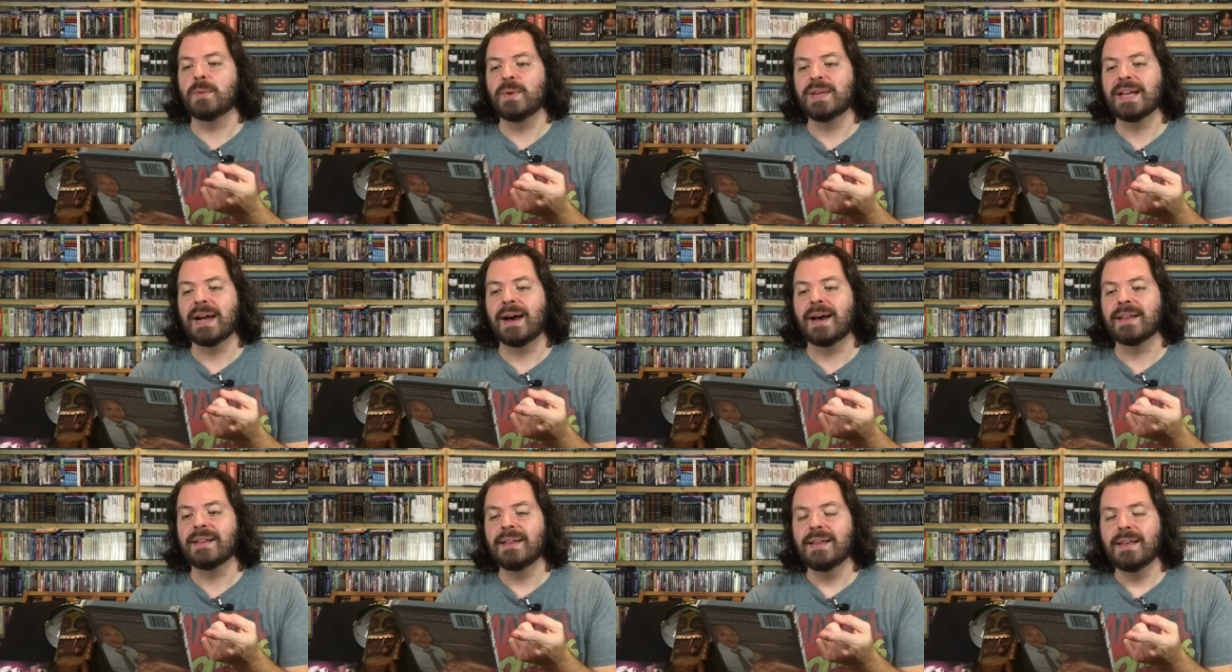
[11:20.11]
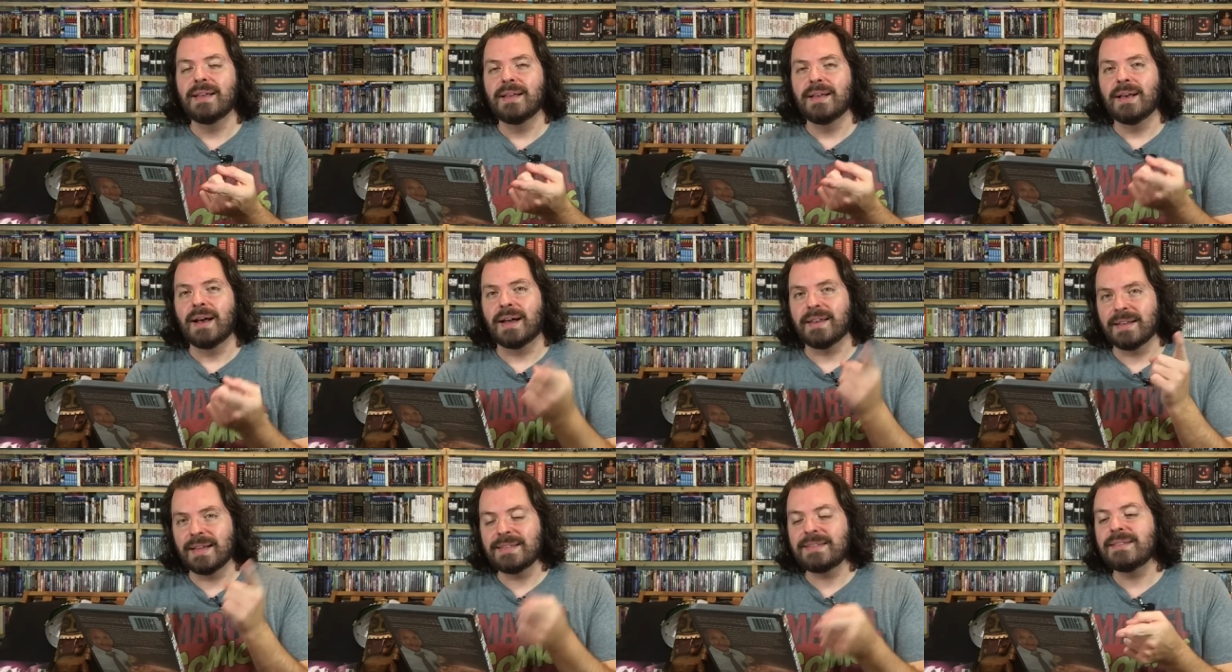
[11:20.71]
We got
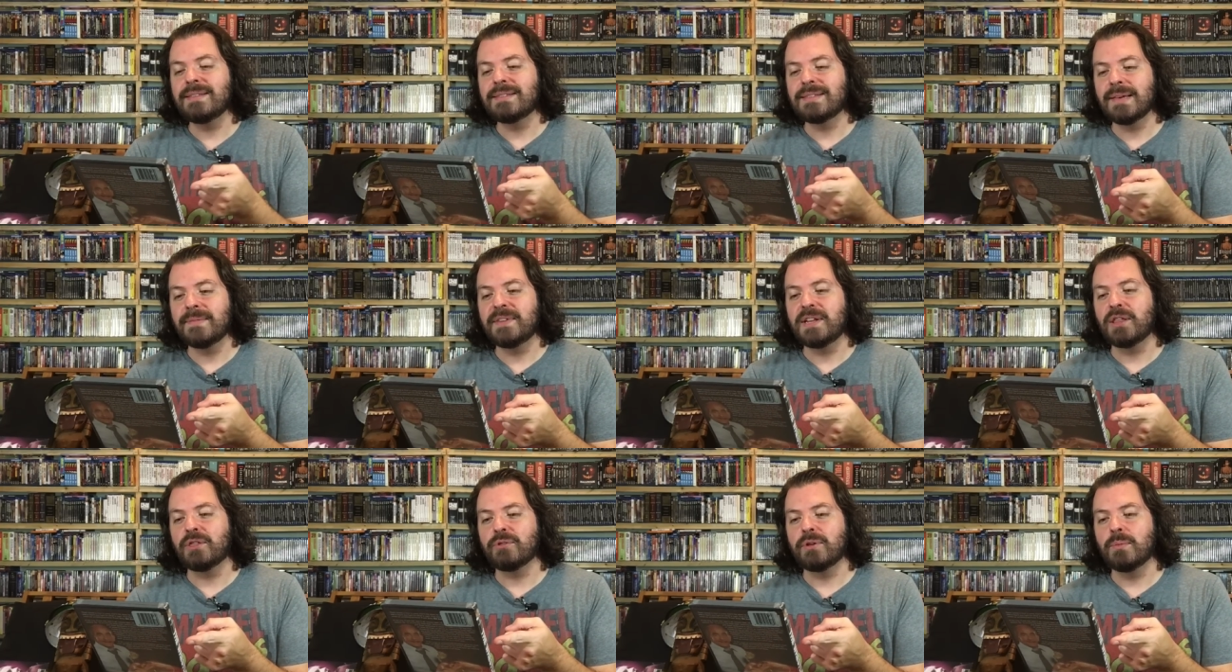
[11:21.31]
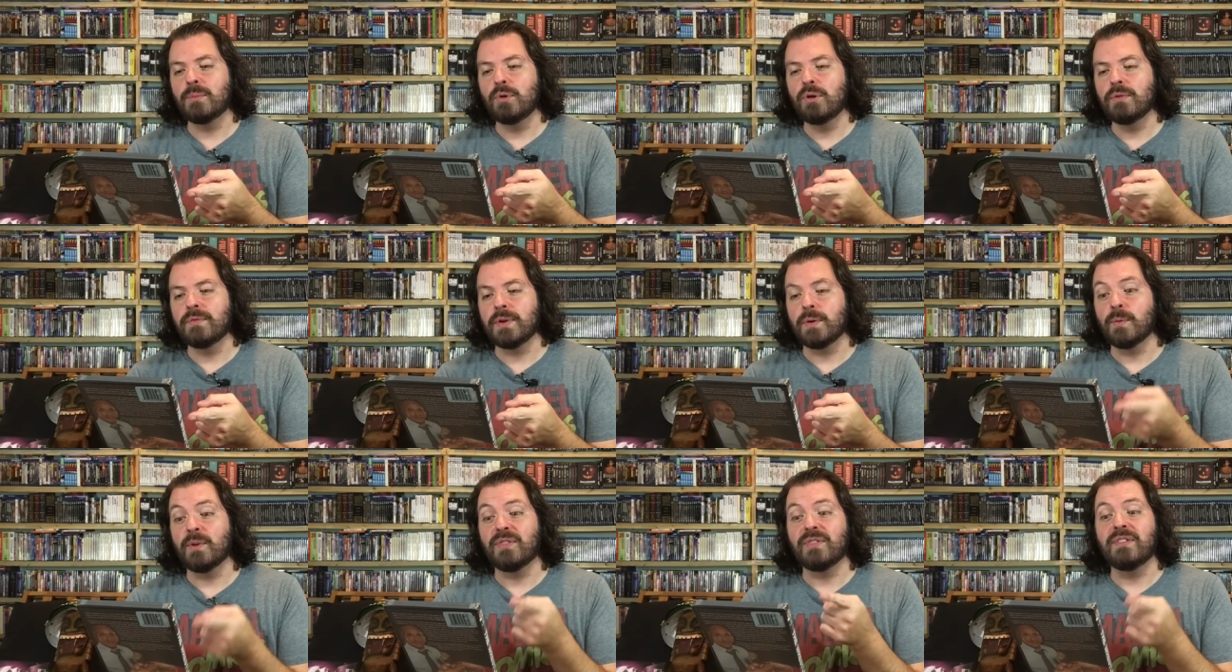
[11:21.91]
a 1973
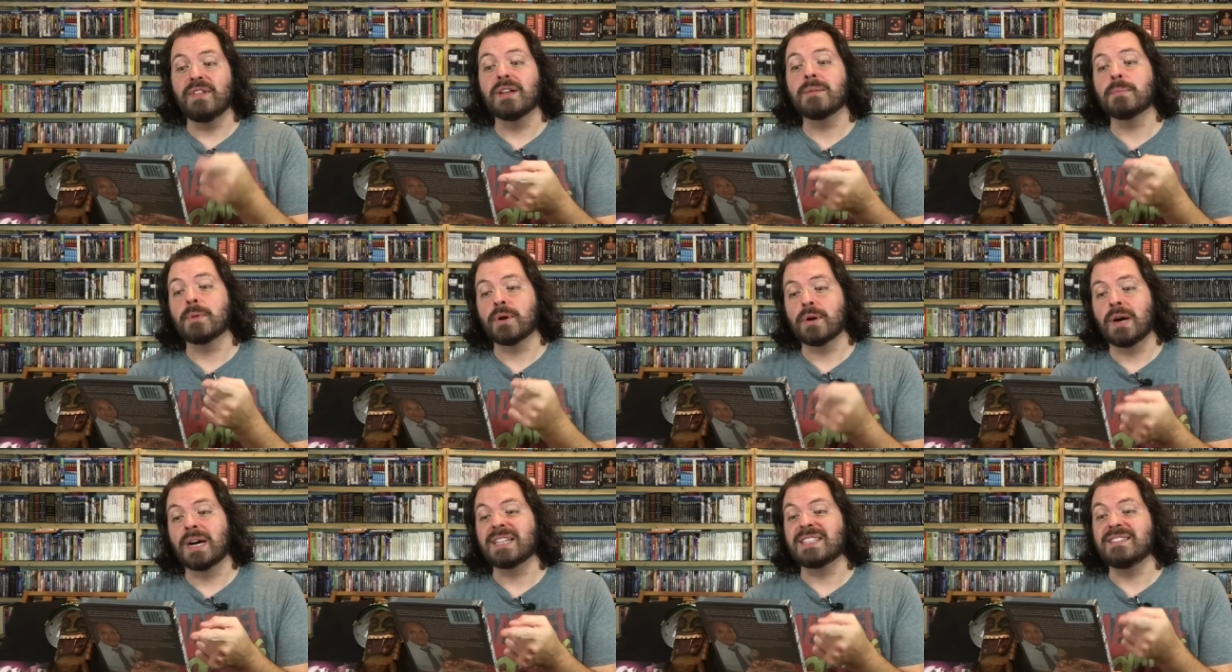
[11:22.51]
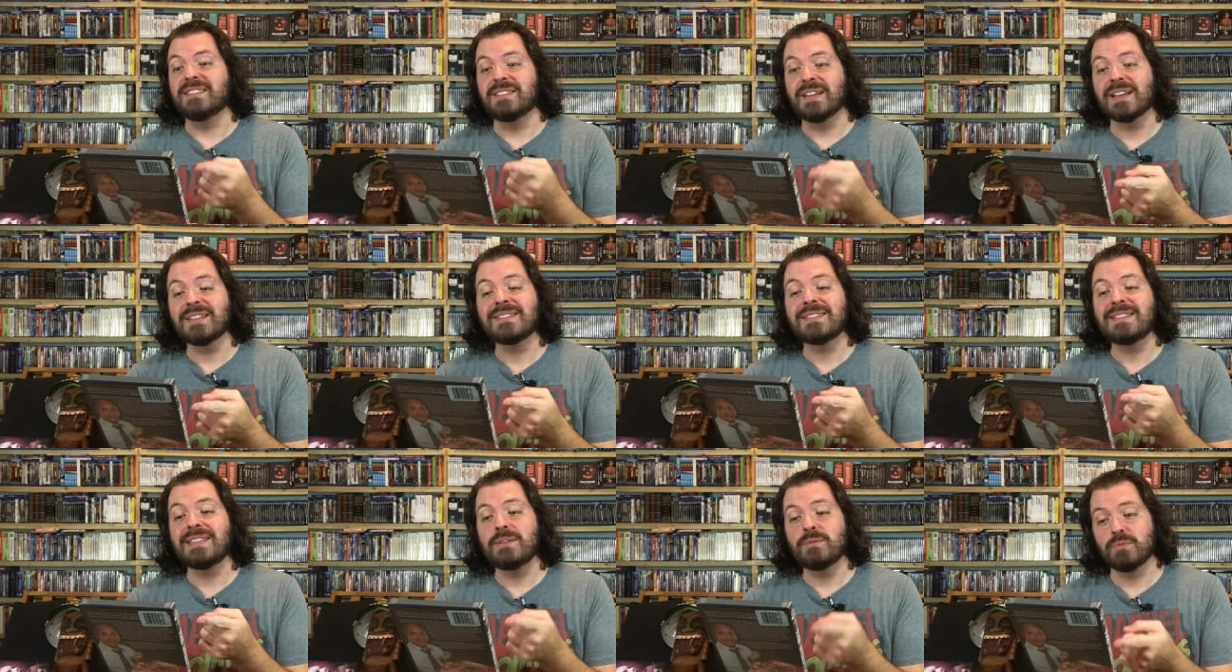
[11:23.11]
movie with Dick Murdoch,
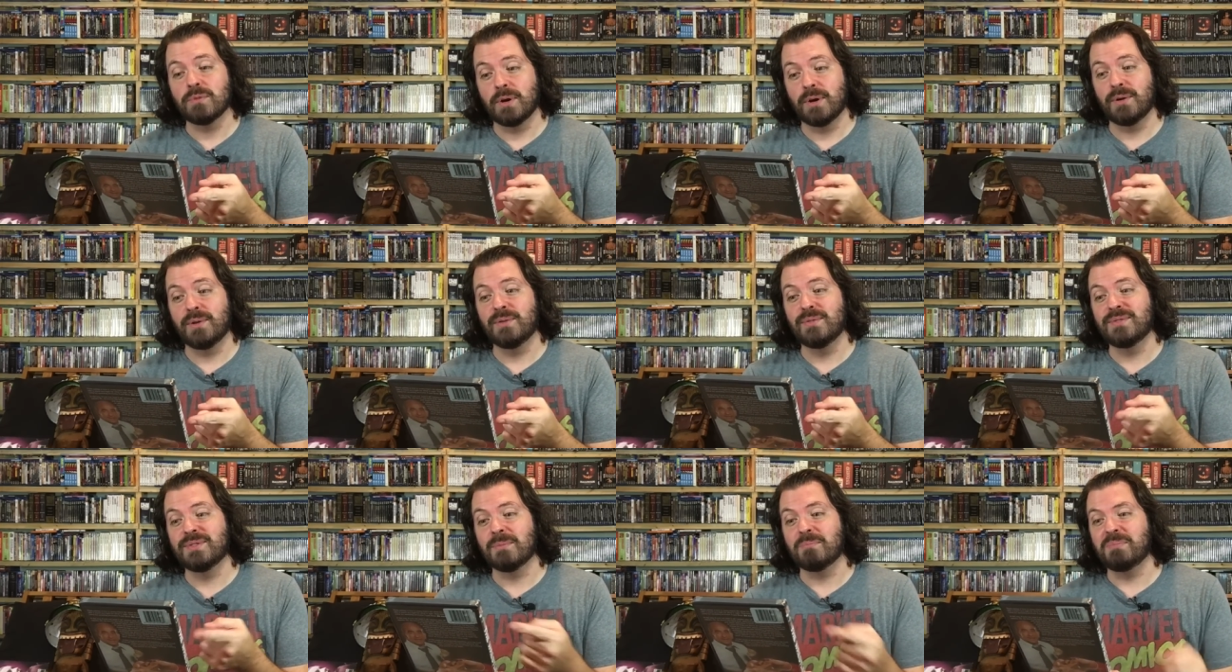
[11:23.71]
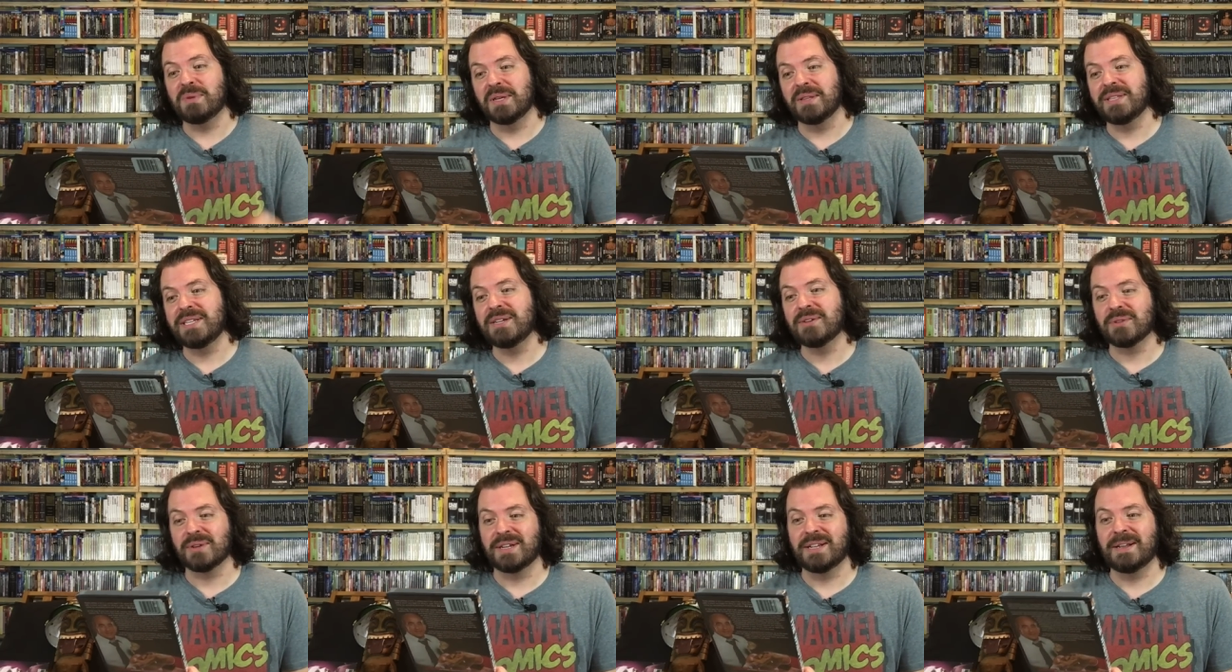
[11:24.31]
Dusty Rhodes, Billy
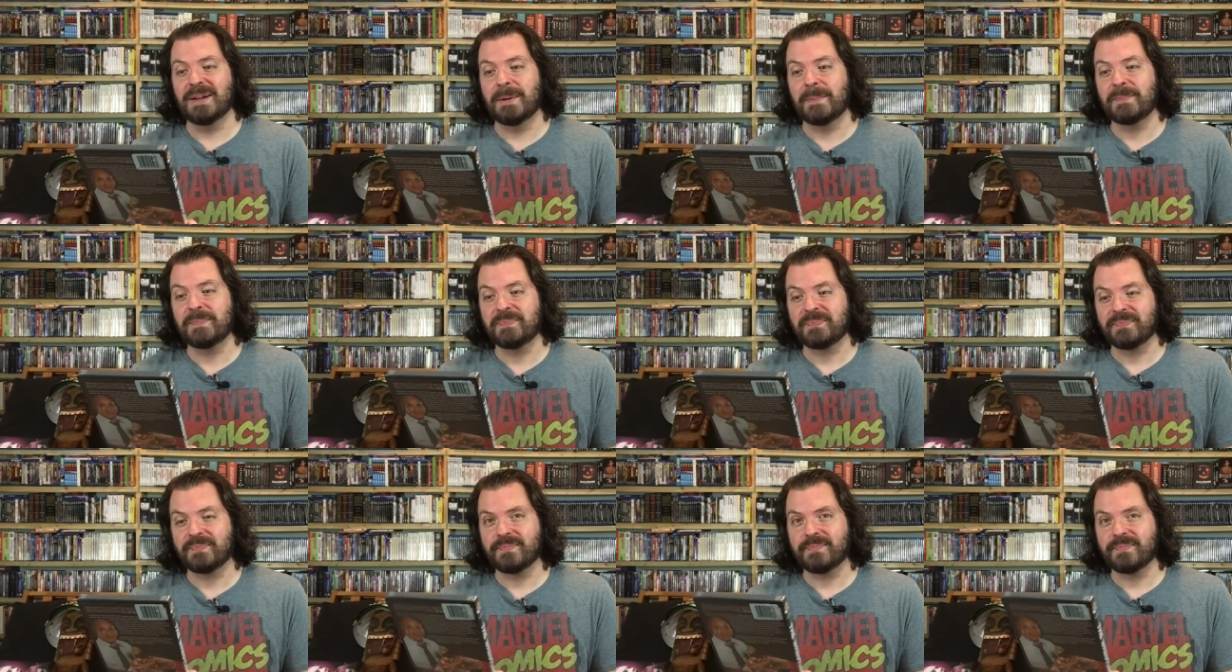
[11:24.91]
Graham.